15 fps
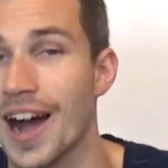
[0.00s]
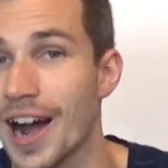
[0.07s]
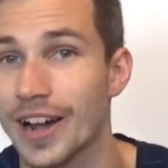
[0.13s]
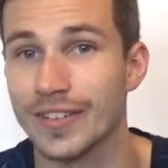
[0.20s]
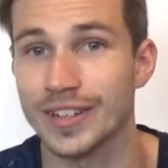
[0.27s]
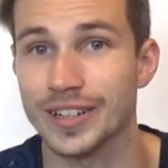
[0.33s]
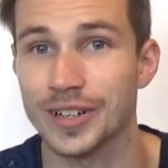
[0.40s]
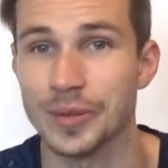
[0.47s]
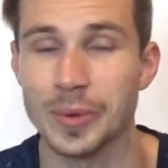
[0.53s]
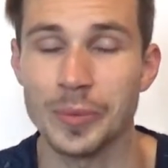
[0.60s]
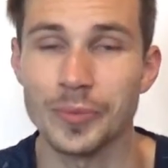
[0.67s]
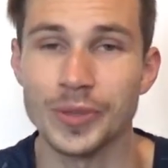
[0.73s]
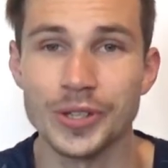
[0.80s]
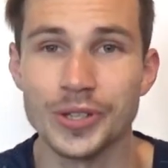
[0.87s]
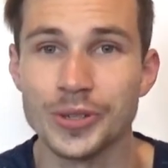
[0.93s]
I will come
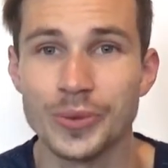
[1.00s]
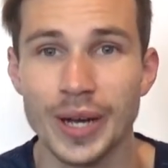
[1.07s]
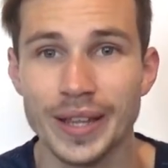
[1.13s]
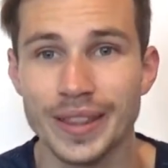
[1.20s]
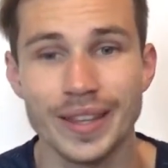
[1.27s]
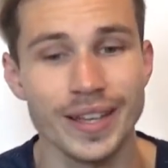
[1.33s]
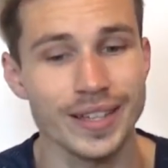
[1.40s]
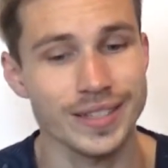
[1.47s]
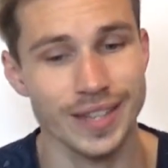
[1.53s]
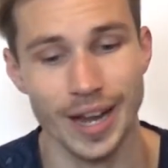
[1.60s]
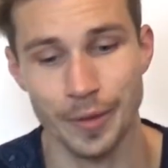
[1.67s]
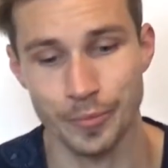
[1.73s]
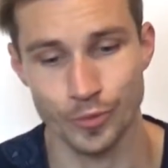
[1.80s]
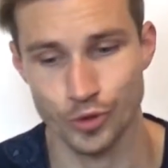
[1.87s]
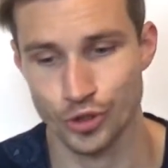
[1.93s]
up with new ideas,
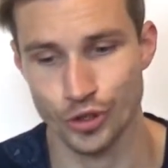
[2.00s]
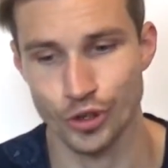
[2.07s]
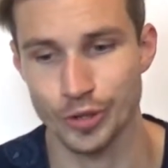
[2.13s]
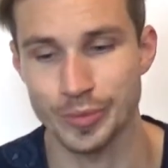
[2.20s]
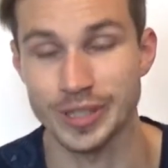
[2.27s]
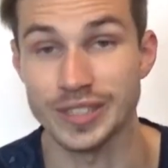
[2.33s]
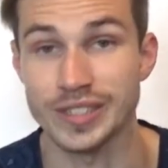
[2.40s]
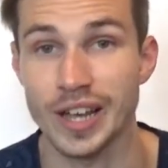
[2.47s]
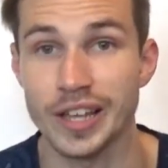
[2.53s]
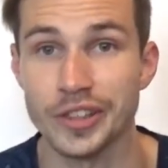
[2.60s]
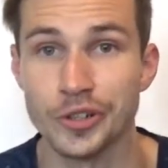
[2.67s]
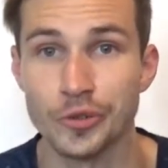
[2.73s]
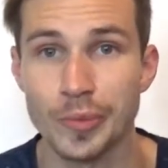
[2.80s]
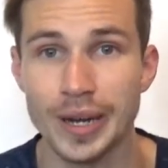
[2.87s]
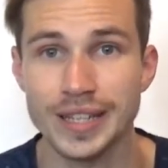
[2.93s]
I'm sure, because I
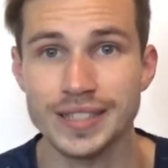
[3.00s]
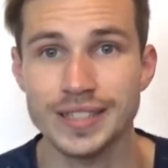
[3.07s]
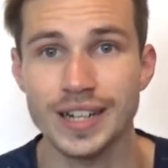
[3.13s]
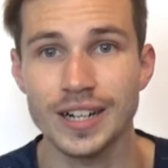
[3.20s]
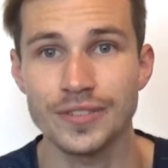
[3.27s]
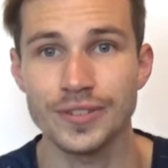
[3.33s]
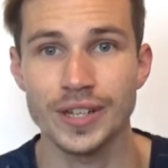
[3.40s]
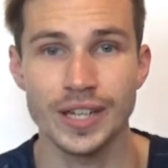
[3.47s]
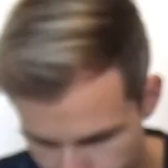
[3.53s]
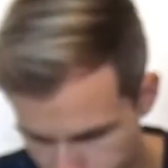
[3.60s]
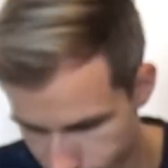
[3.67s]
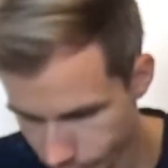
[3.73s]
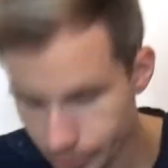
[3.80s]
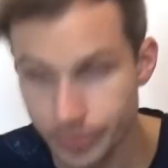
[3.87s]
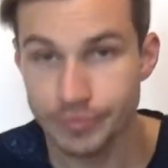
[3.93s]
know myself.
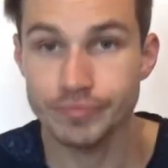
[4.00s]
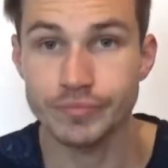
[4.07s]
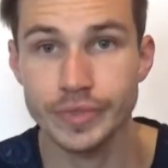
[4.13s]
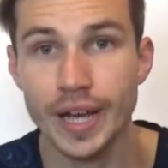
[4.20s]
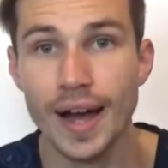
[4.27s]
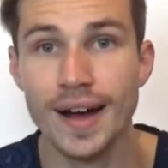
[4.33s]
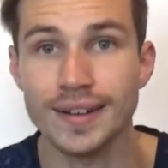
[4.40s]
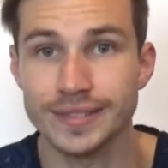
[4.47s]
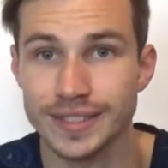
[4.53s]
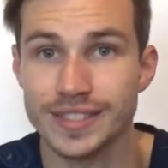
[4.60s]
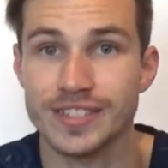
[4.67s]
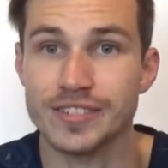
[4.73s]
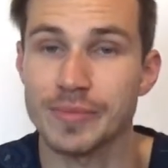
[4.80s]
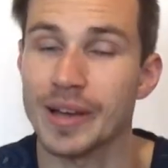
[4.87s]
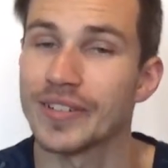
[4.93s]
So yeah,
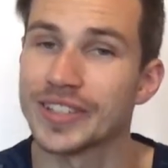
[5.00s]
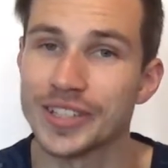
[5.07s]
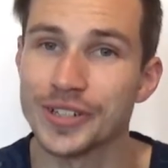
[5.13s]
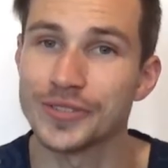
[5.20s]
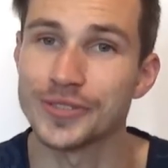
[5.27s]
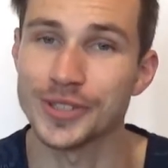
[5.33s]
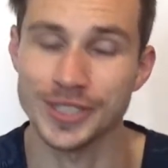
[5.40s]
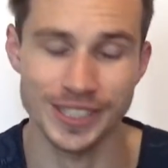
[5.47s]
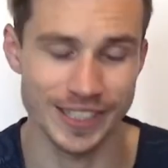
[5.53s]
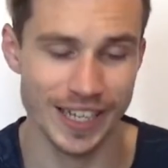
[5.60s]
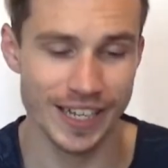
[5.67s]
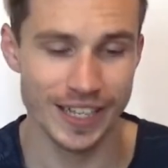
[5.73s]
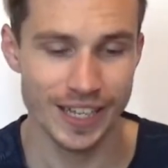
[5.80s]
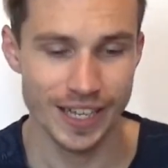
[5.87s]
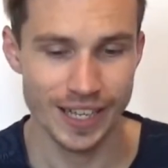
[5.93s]
this is my video for
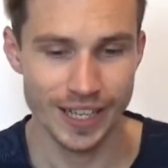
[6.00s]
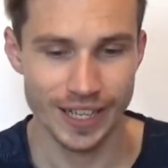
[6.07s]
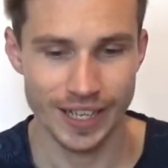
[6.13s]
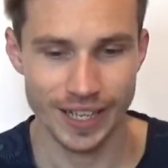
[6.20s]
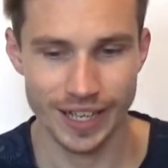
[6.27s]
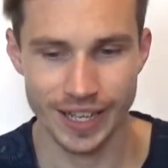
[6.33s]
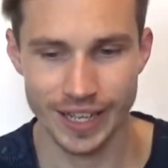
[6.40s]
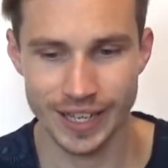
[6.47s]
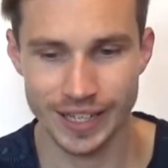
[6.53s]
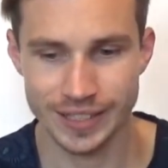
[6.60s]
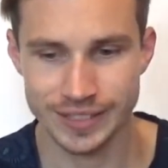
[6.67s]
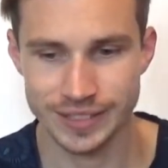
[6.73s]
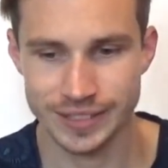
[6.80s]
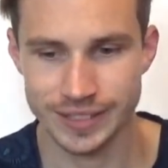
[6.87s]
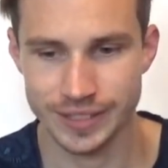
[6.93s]
today,
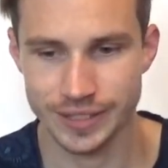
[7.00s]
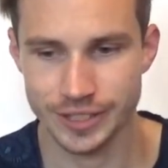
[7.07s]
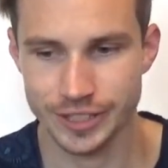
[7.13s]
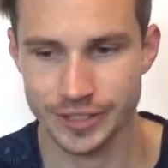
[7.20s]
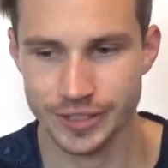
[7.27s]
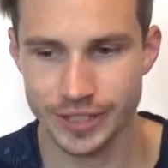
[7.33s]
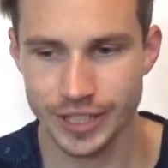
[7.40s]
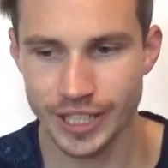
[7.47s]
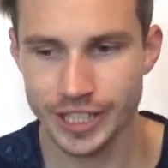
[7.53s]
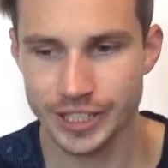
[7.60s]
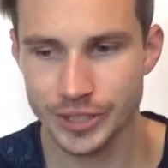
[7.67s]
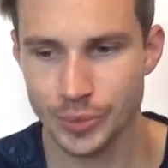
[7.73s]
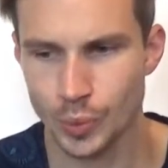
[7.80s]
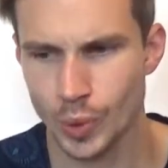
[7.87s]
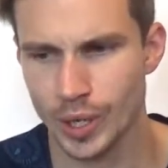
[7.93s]
and
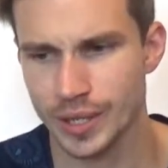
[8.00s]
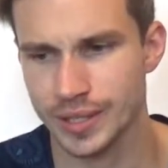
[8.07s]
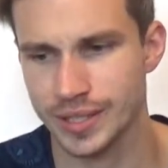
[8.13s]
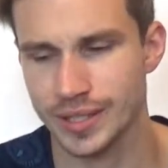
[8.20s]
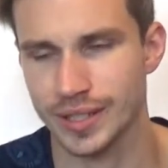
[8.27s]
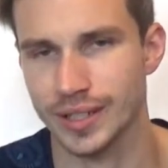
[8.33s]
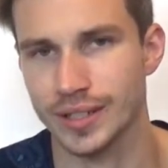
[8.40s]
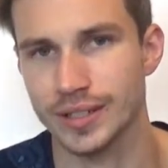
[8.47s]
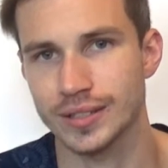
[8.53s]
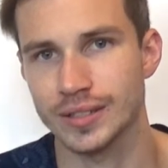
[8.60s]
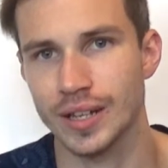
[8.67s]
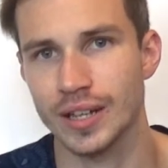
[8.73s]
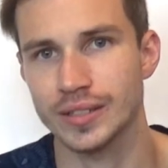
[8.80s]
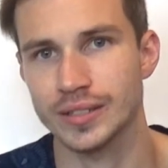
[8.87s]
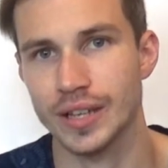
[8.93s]
it was
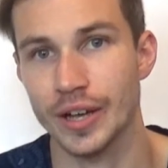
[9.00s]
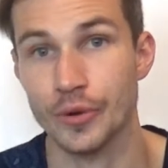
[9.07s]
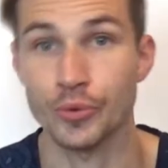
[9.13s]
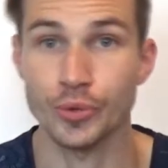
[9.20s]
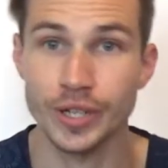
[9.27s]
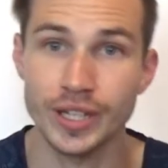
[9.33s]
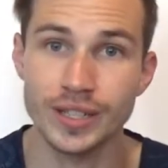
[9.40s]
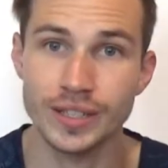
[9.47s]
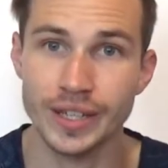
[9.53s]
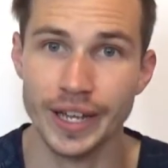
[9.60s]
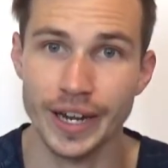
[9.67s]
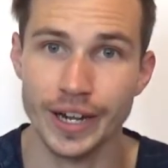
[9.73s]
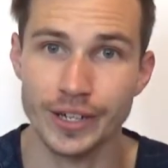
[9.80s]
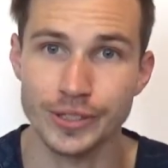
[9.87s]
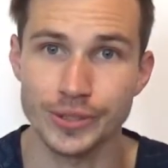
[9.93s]
not a real
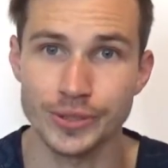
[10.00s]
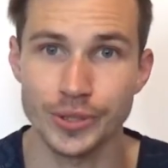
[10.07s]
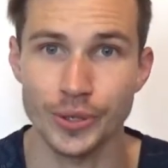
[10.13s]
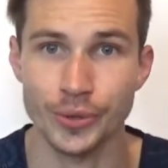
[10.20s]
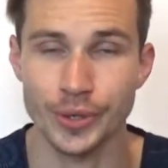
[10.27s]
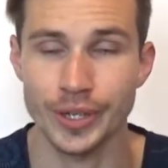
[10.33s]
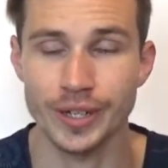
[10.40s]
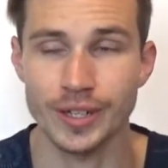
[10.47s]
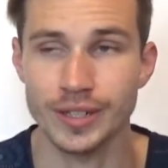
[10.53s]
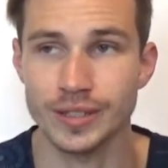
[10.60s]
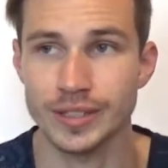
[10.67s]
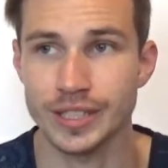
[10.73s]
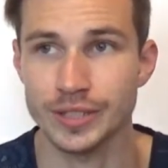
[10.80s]
care tutorial.